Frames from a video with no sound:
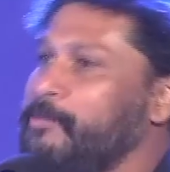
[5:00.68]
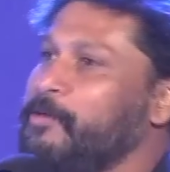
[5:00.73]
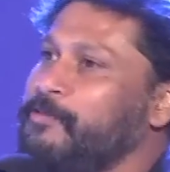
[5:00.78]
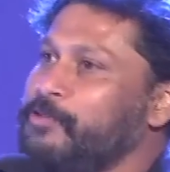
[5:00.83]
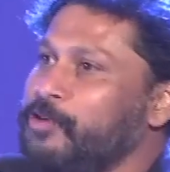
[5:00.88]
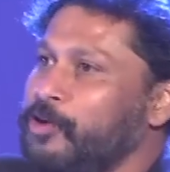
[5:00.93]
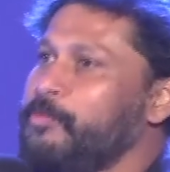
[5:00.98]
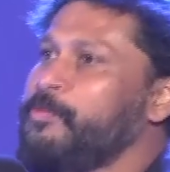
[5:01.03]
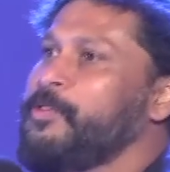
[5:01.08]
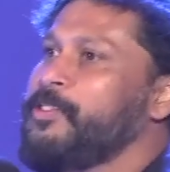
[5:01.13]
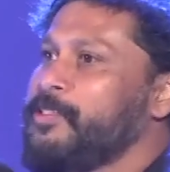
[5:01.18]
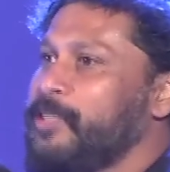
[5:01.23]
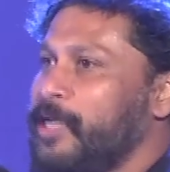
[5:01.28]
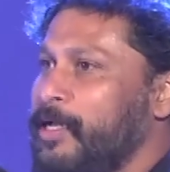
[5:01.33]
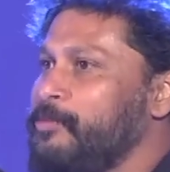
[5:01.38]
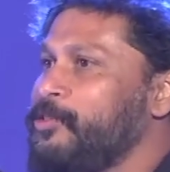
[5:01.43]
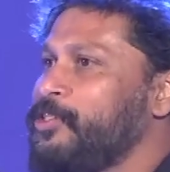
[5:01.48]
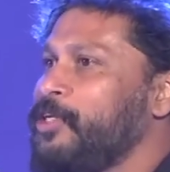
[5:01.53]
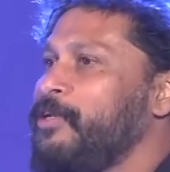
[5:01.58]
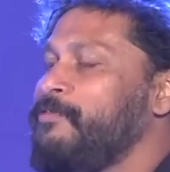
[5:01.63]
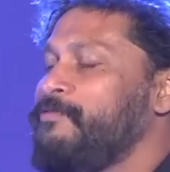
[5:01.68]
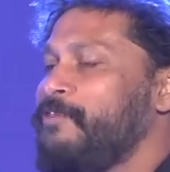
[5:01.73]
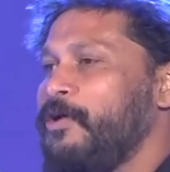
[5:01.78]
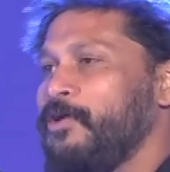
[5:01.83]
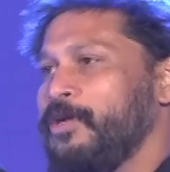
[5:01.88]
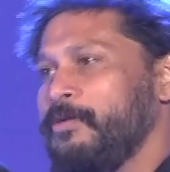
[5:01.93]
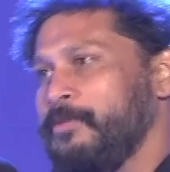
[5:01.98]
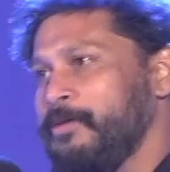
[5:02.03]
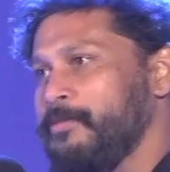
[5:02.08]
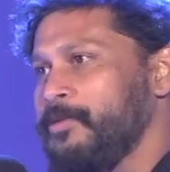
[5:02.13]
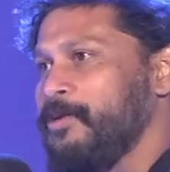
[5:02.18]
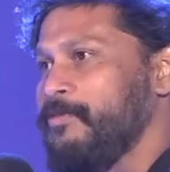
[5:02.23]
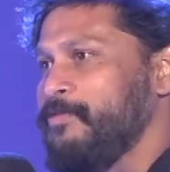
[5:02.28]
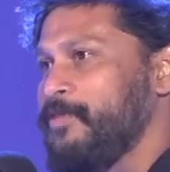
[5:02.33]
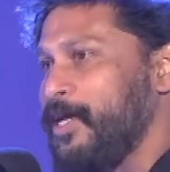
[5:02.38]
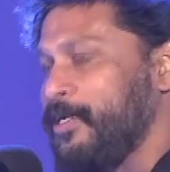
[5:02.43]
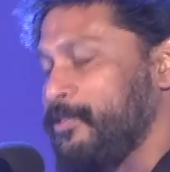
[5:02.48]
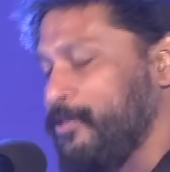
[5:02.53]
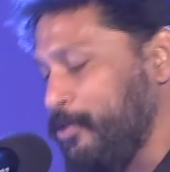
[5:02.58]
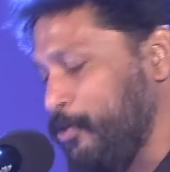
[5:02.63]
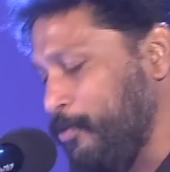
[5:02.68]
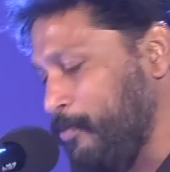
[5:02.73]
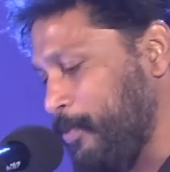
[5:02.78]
group is, I'm still founder member of that group.